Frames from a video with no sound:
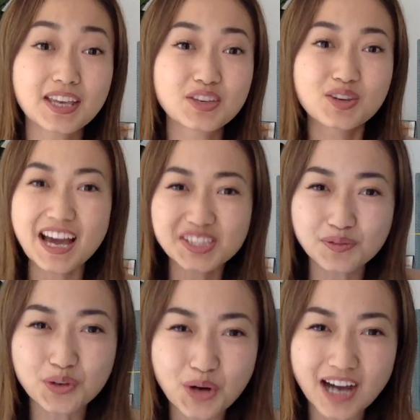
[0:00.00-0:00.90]
thank you
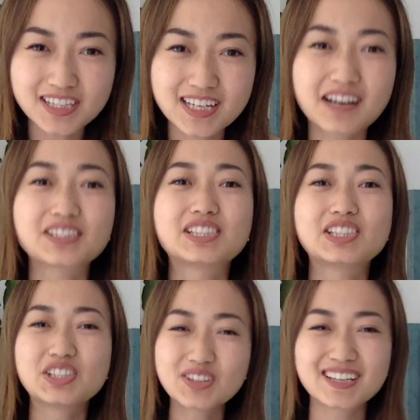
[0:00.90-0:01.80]
guys for watching. I'll
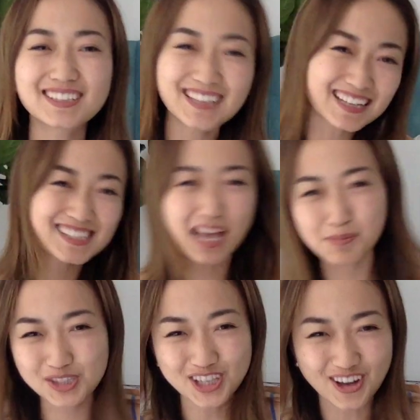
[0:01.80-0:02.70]
see you in the next
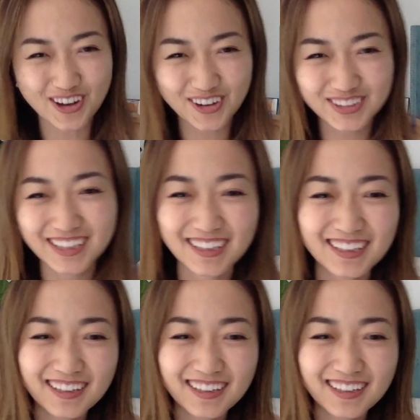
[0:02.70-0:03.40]
episode.